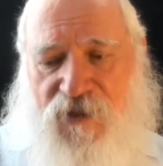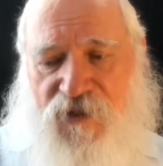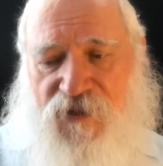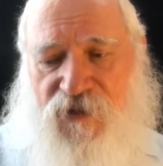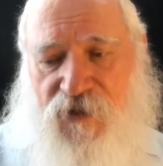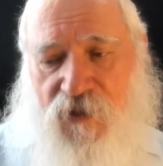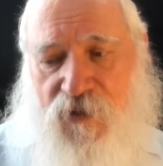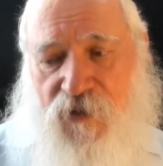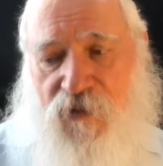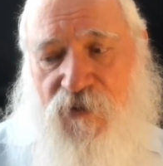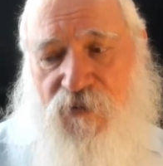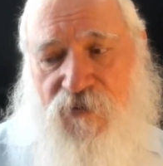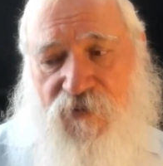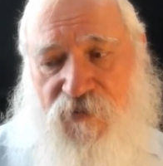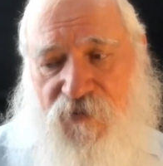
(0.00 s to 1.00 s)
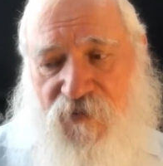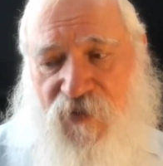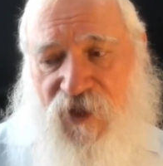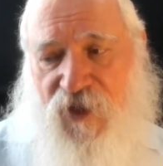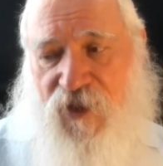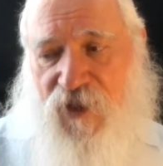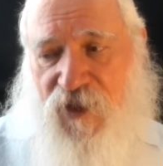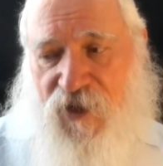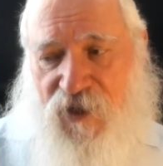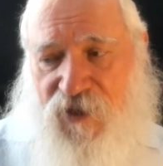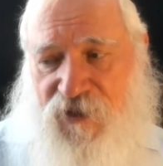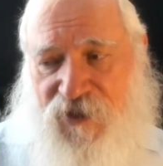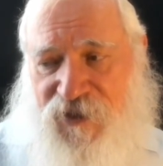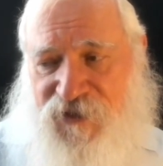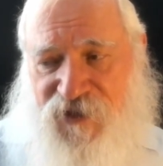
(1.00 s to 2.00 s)
So,
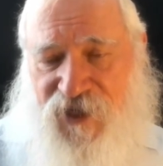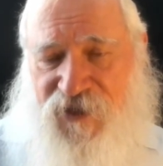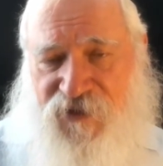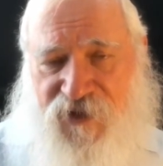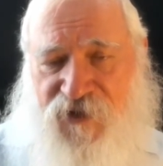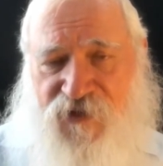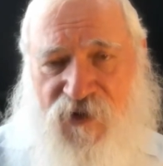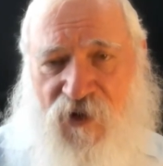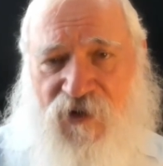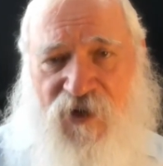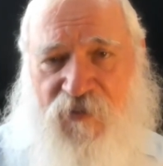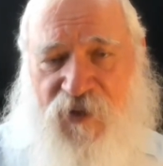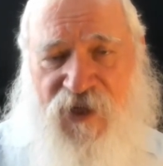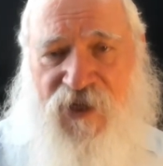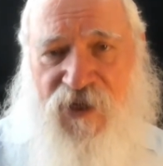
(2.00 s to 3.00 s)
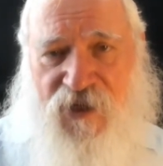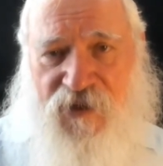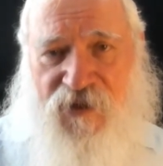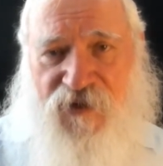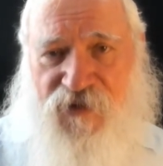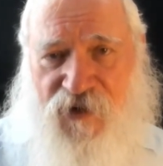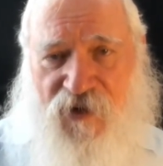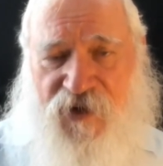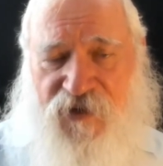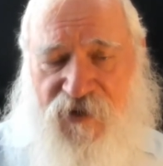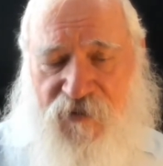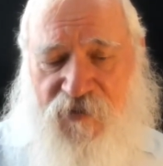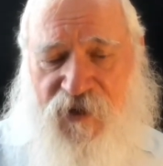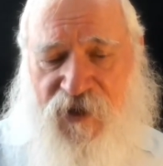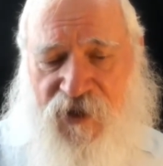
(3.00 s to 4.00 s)
it, there's going to be there's going
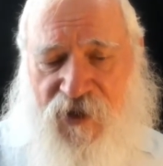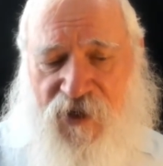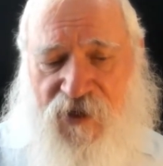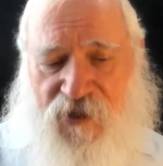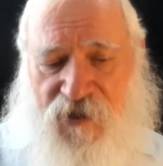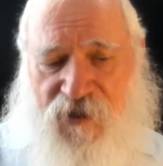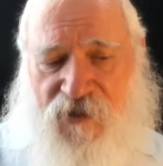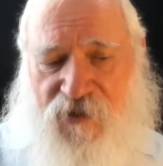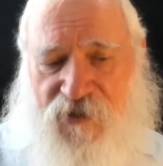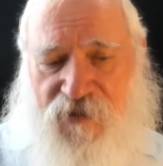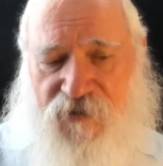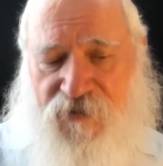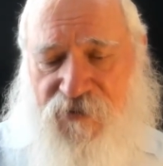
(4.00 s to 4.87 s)
to be a,